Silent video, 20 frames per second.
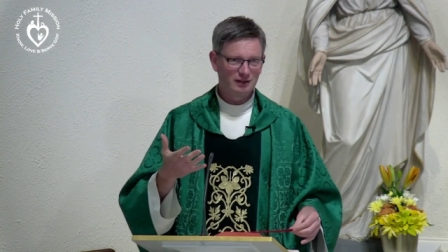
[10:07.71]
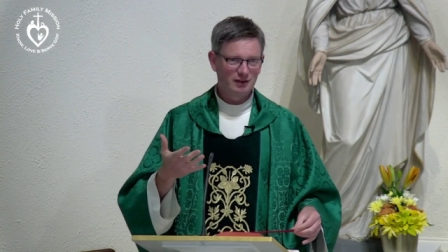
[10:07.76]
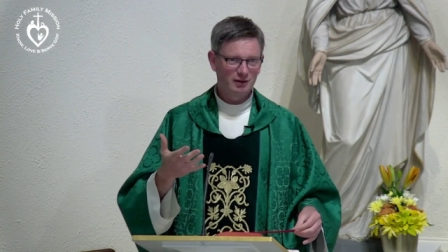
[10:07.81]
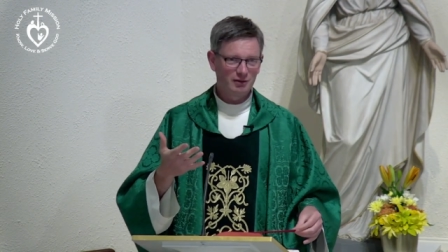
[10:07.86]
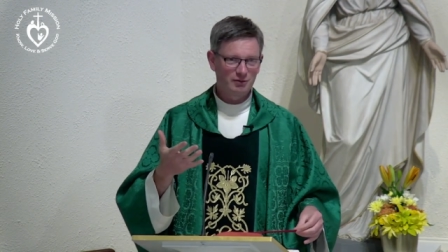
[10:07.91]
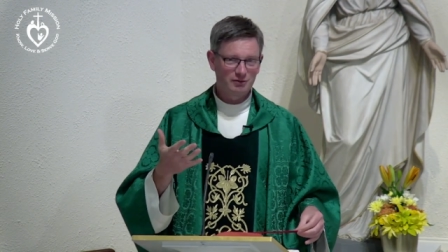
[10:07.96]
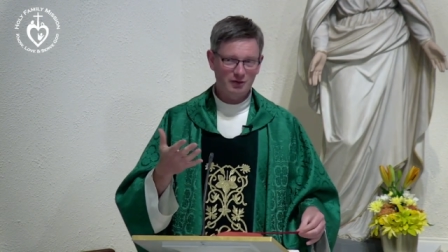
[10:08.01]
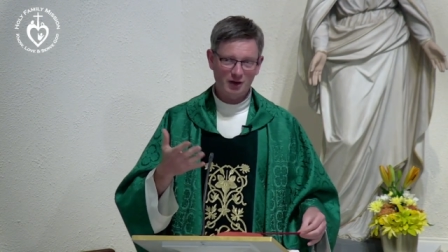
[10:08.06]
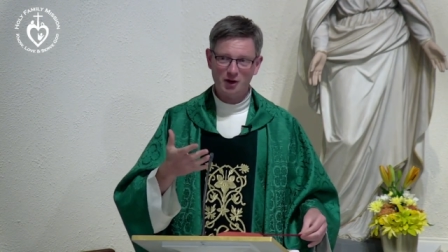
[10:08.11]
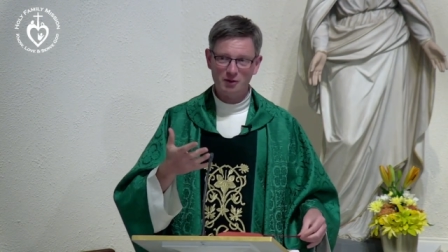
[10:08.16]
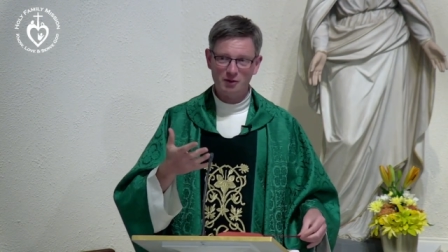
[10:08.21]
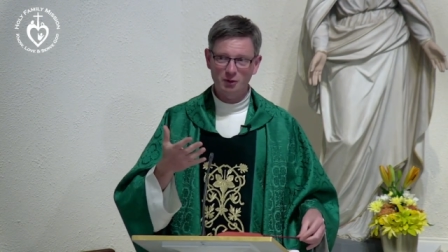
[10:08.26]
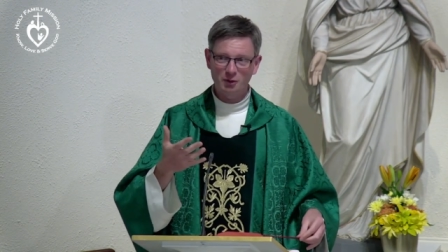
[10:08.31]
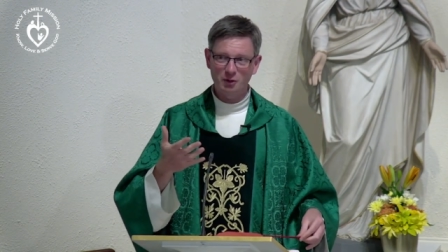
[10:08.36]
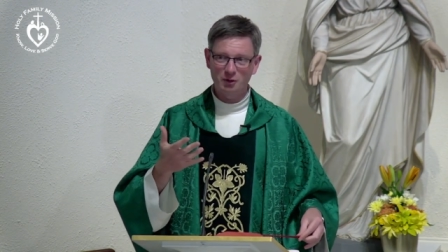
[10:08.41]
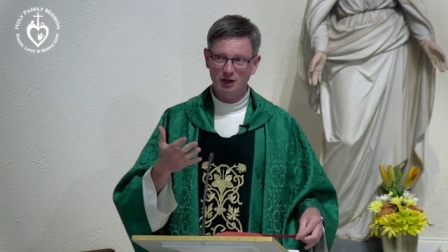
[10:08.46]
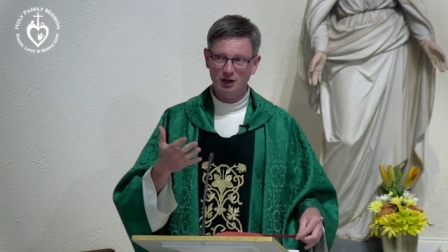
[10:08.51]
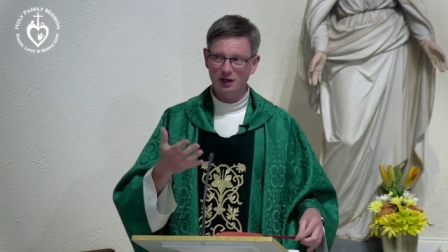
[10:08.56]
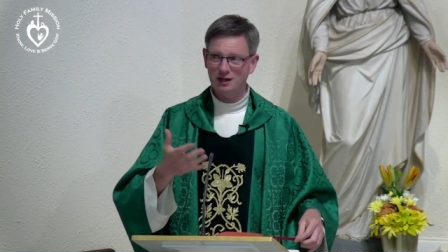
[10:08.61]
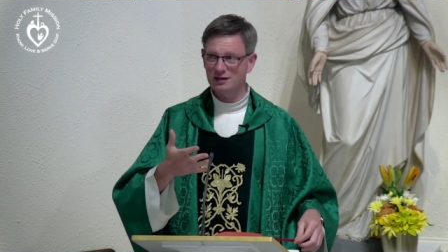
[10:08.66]
far more
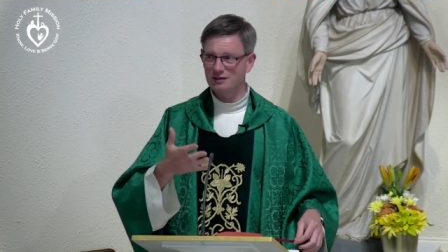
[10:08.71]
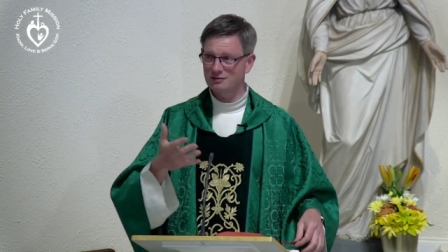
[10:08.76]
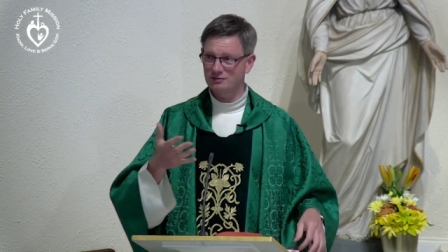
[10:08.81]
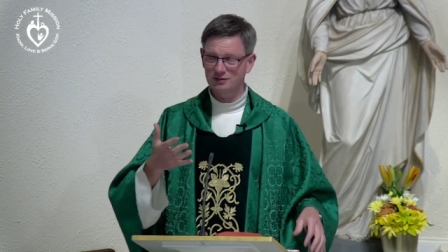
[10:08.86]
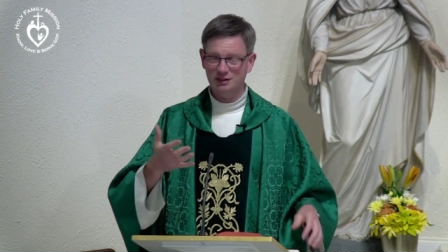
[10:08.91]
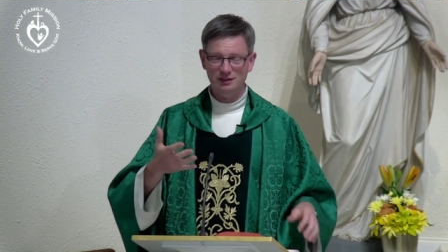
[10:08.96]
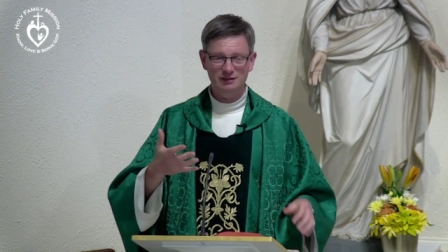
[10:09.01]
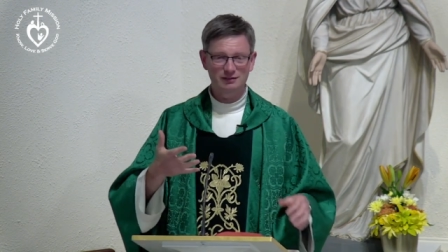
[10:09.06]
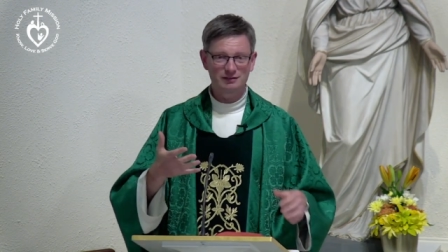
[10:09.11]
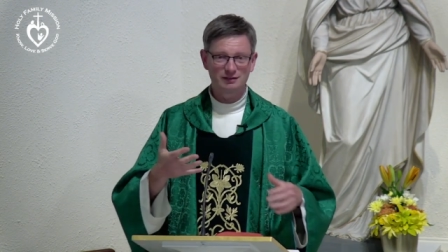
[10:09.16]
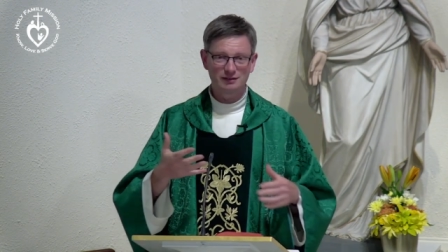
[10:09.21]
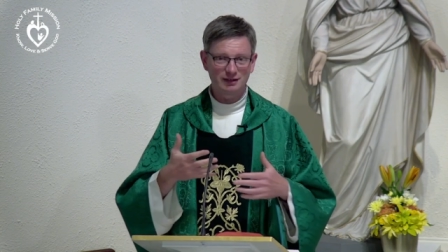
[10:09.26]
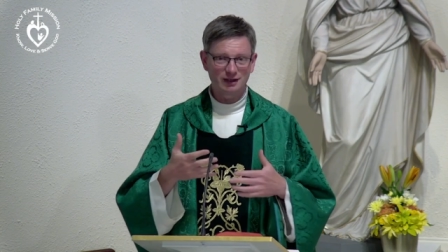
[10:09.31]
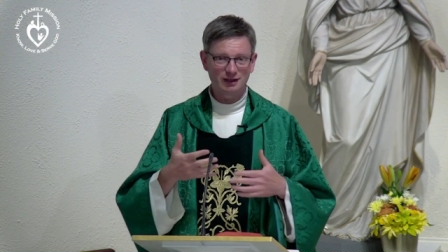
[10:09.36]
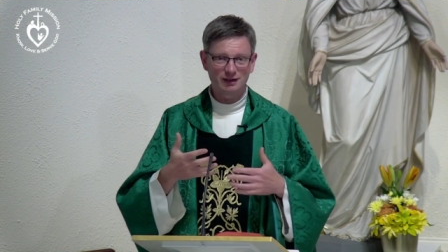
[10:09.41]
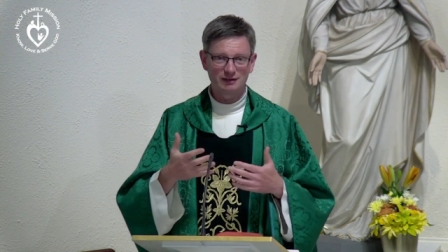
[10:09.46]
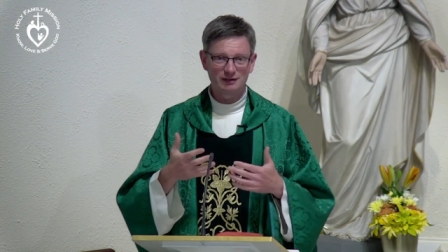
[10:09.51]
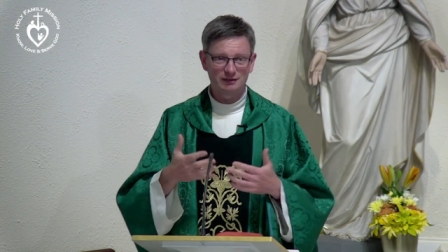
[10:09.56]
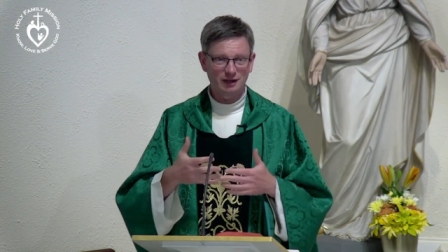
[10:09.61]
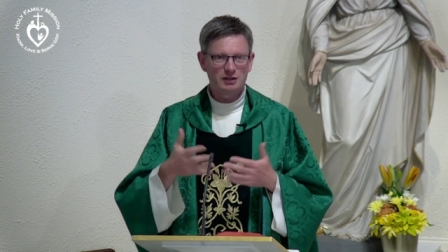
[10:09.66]
alive than,
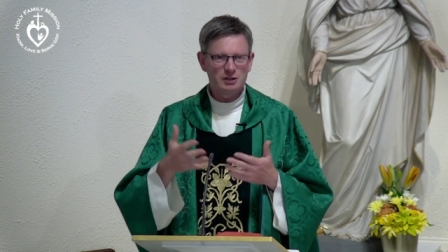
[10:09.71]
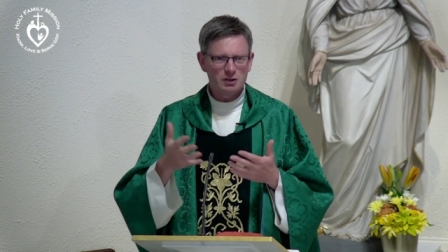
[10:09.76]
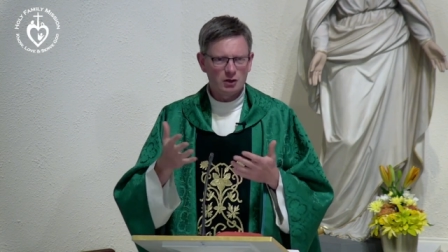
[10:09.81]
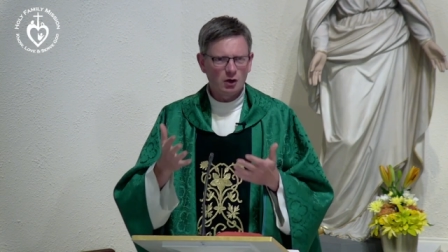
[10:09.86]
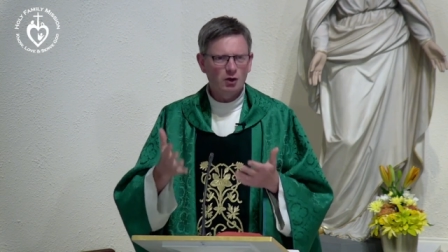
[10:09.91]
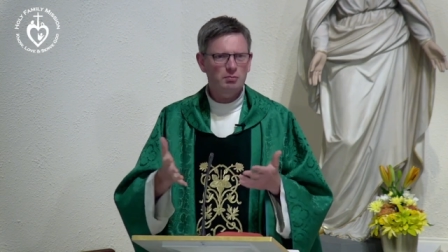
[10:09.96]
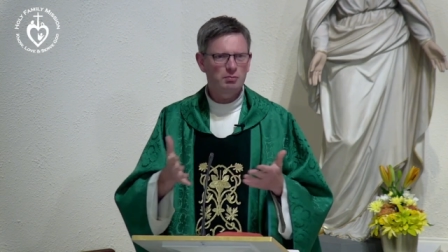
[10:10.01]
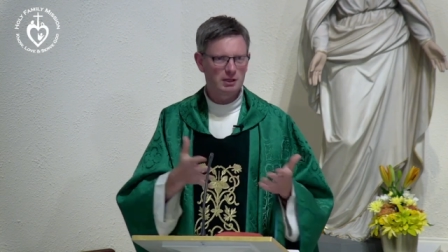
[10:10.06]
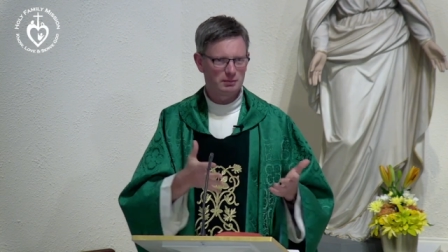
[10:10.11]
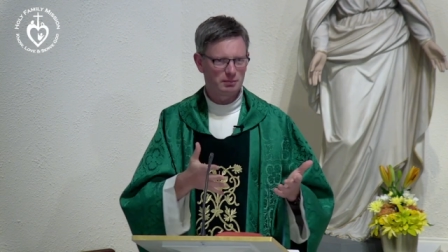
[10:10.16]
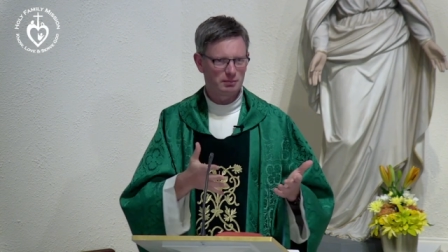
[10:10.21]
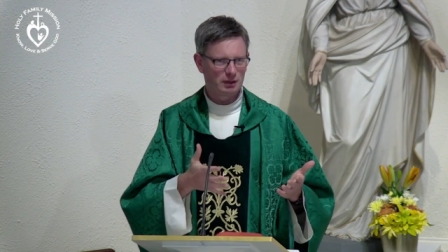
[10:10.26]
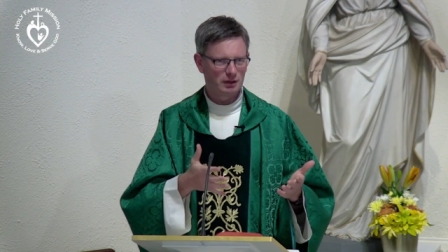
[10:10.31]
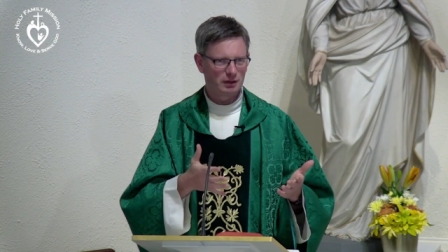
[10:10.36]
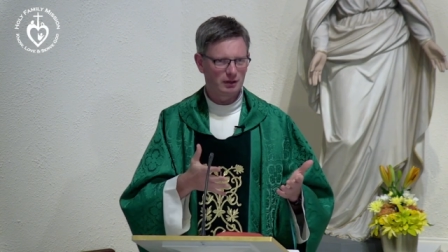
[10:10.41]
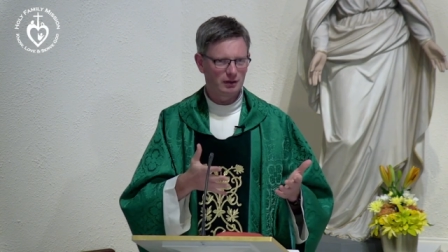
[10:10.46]
than, than young people.